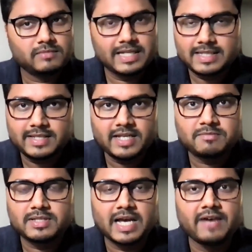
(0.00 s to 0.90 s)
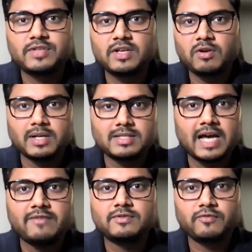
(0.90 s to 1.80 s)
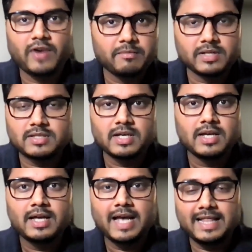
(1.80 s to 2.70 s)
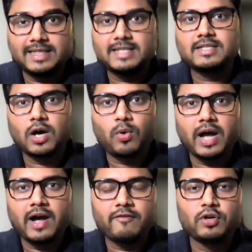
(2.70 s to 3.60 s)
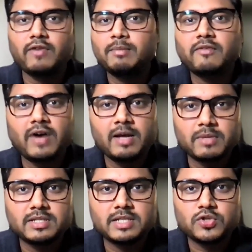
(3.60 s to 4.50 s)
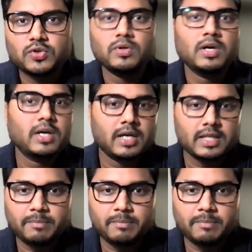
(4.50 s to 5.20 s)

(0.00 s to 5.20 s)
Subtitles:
let's say 6 months, I have 7 months, I have 5 months, and this is how I have to divide my 5 months into the